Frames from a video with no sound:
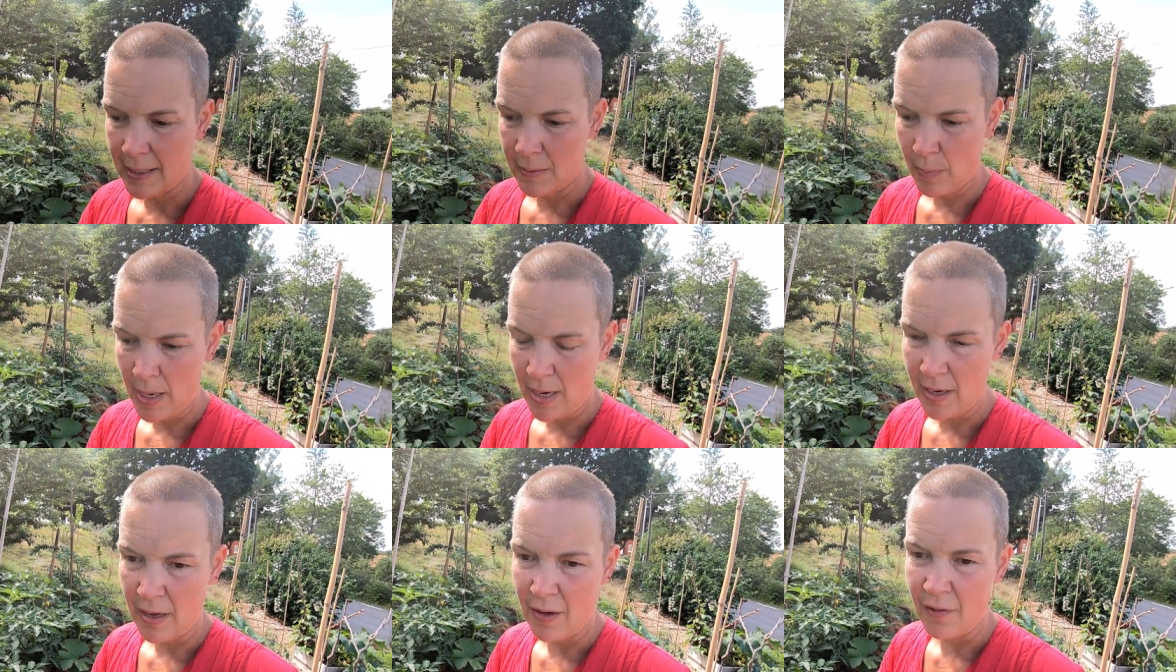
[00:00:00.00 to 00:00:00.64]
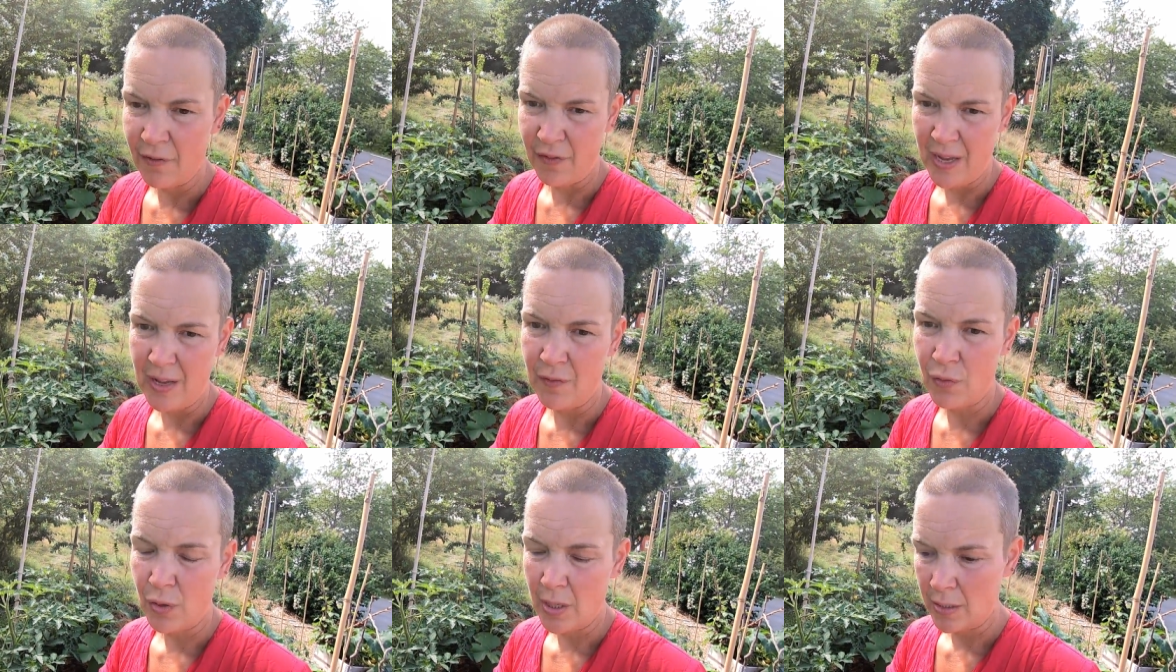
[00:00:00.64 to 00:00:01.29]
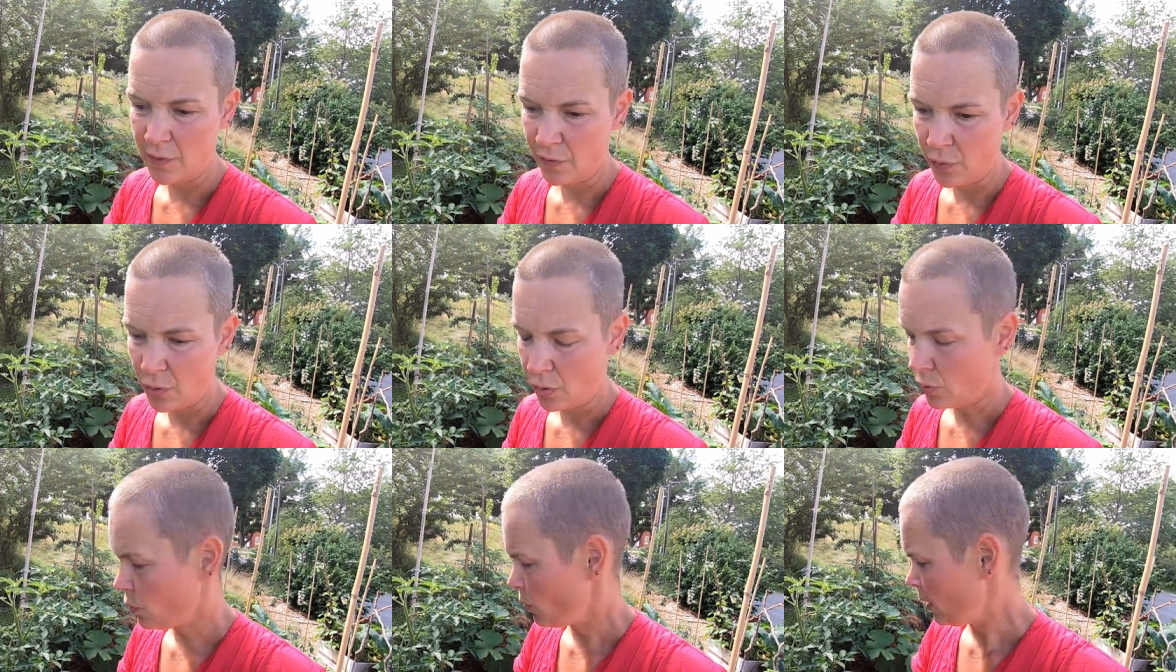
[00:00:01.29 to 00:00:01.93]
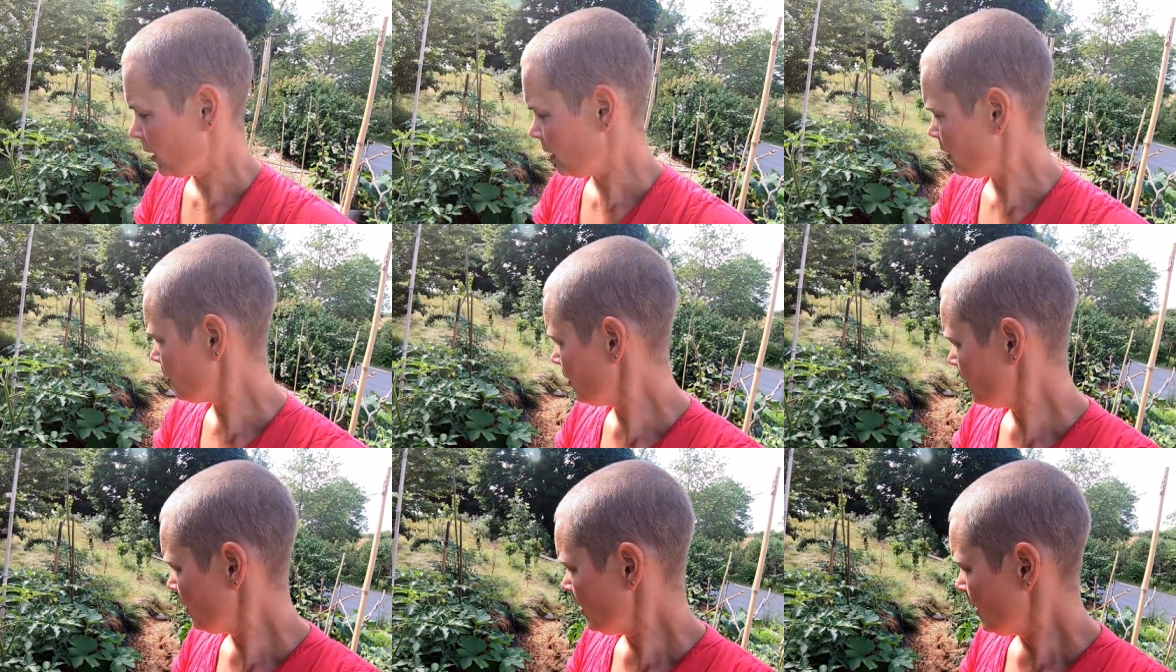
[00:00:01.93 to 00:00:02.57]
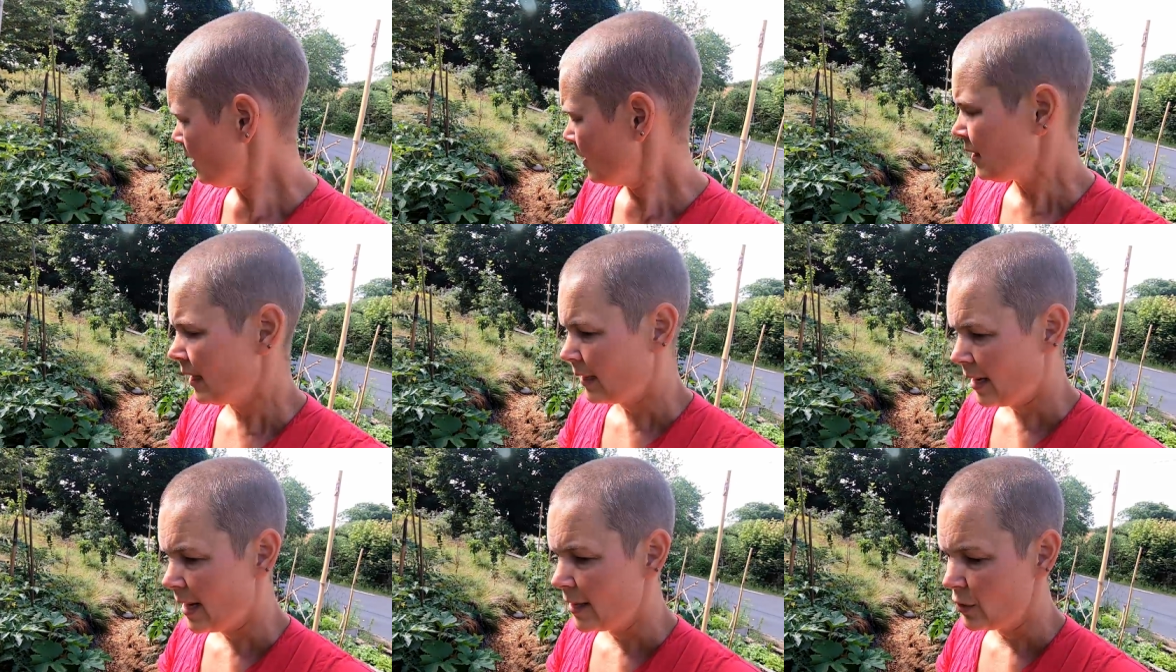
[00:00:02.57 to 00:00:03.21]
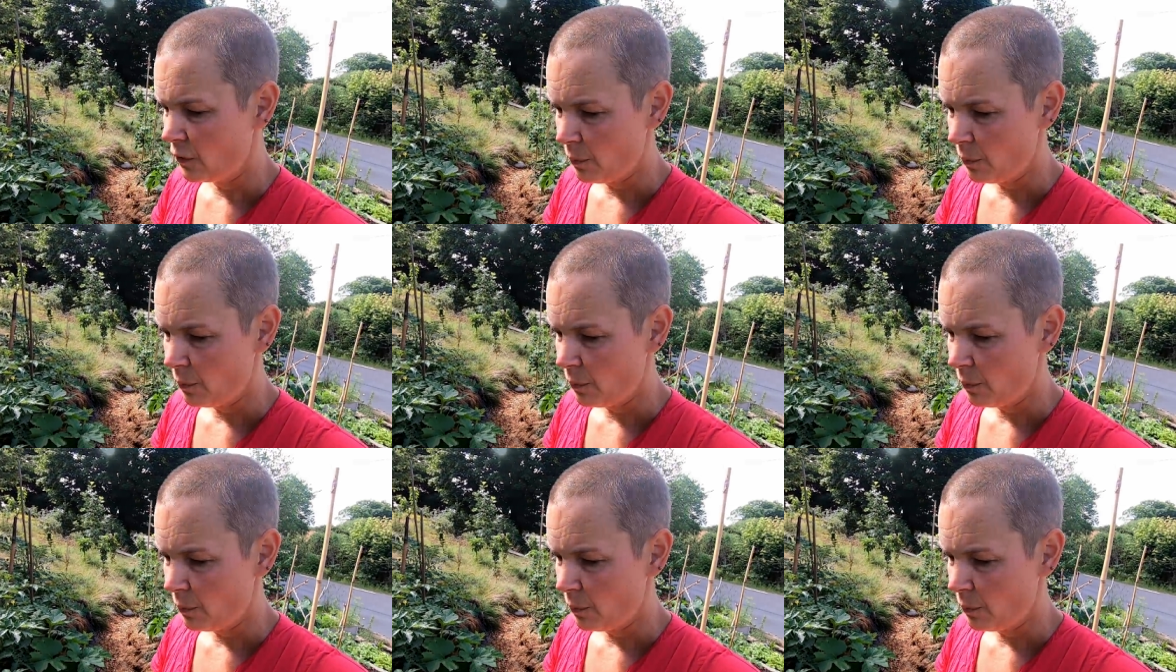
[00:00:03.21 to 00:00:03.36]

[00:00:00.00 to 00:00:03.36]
it's my favorite for growing that kind